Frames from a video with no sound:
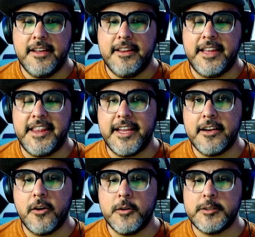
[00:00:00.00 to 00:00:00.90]
They then
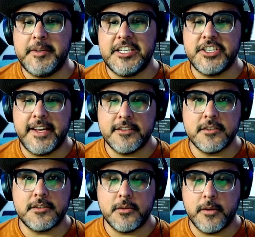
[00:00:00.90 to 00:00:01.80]
coached me to change the
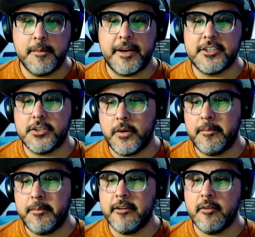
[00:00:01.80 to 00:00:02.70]
story by showing
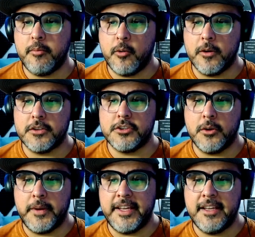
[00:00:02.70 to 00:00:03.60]
me a report
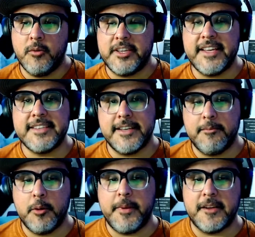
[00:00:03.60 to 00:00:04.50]
showing what they said
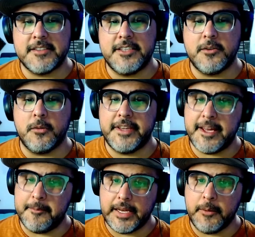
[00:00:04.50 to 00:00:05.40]
Popelski told
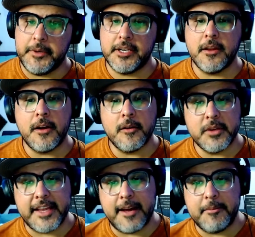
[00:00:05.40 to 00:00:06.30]
them. I went along
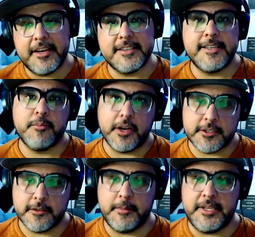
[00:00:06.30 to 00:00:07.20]
with that because they
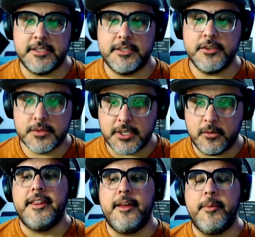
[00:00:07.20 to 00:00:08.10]
pressured me to do
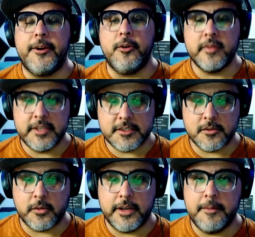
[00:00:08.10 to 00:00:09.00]
so. They went over the
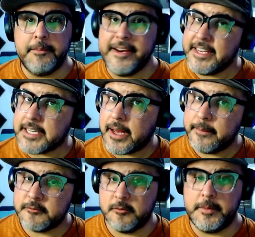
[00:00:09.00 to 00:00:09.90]
story many
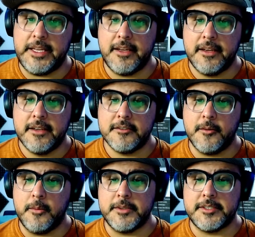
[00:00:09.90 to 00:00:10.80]
times with me, so
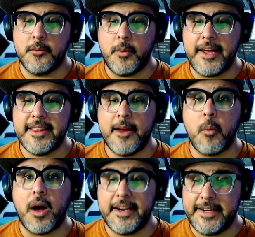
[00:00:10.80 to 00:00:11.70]
it was the way they
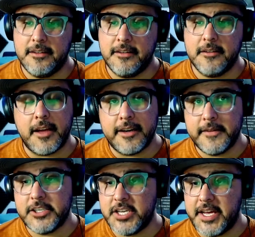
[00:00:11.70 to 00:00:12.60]
wanted it. A lot of
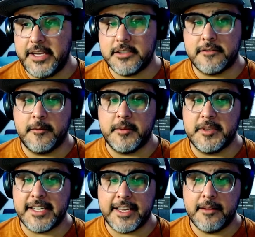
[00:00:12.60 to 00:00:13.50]
it changed from the
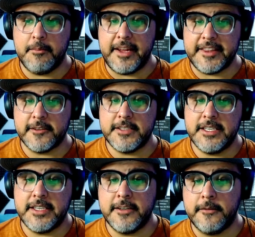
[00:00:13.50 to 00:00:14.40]
second May 13th
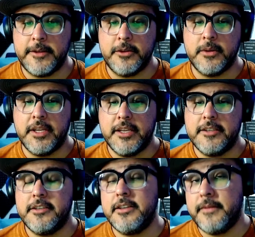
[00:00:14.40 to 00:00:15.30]
interview
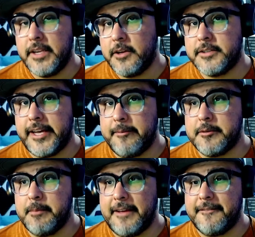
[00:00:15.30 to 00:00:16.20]
to the videotaped
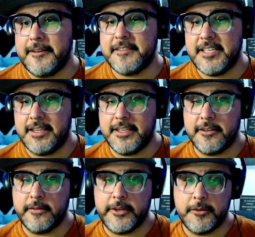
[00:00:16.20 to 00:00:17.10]
May 15th
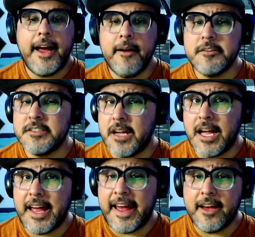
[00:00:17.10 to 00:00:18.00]
interview. I was not
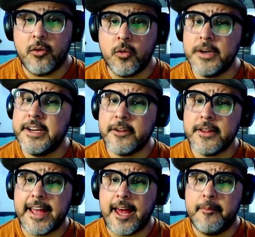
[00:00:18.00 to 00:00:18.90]
at or near the
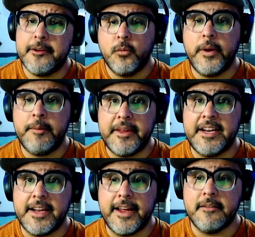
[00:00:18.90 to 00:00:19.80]
cabin when
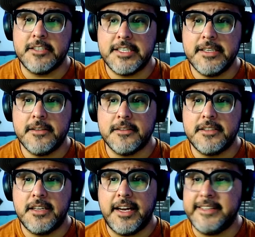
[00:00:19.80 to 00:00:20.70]
Benaniah was killed.
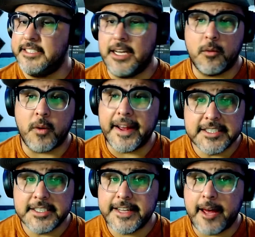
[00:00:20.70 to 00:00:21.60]
I did not ride
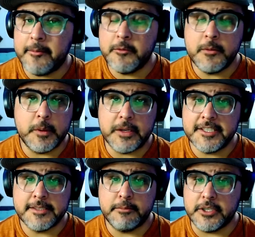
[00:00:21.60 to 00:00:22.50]
to the cabin with
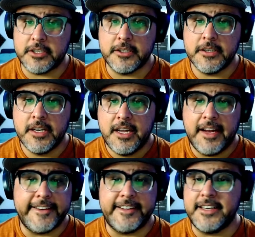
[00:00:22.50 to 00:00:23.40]
Wilkins and Buchner.
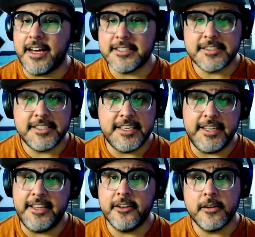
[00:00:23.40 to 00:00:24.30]
I did not see
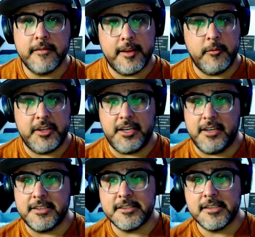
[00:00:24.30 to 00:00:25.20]
either of them with
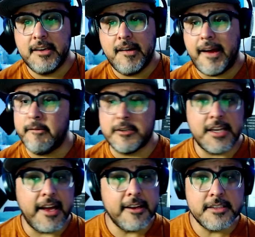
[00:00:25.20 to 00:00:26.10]
guns. I was
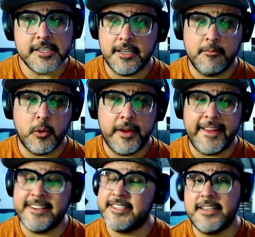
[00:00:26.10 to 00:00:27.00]
not held at gunpoint
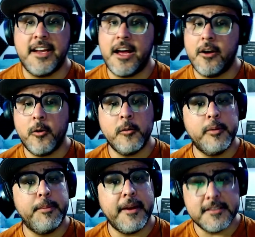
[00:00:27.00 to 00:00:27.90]
and did not hold
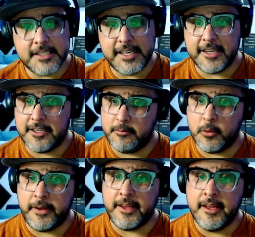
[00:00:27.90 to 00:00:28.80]
Popelski at
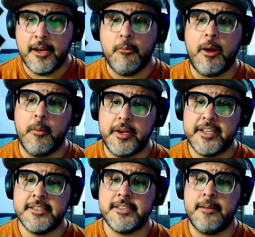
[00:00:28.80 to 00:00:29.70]
gunpoint while
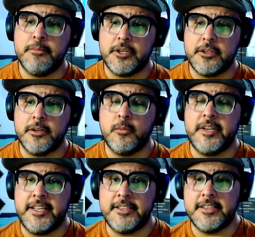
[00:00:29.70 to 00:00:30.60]
Wilkins and Buchner
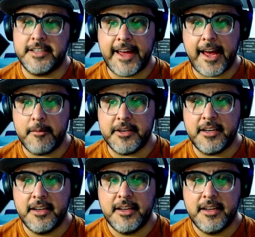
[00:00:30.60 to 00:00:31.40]
went into the cabin.